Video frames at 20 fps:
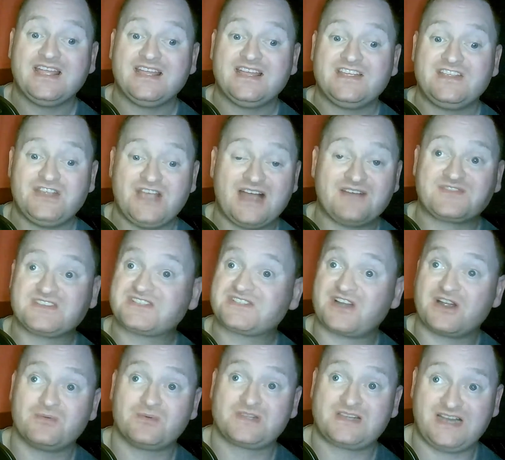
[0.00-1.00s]
You have to
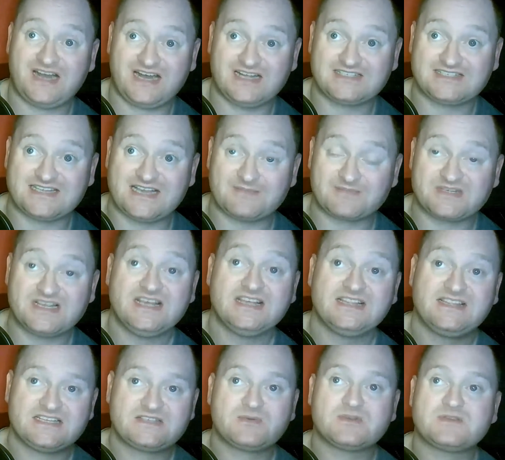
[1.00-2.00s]
start with concept.
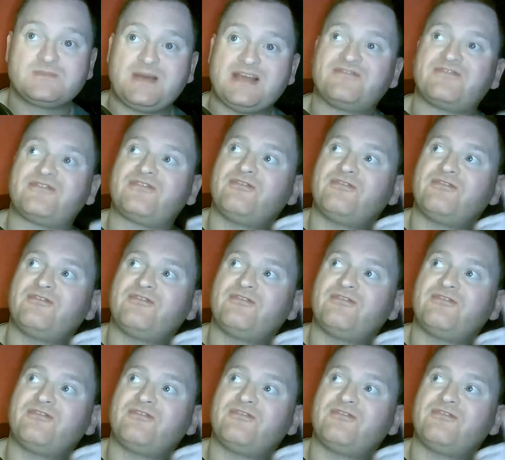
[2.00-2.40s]
This was my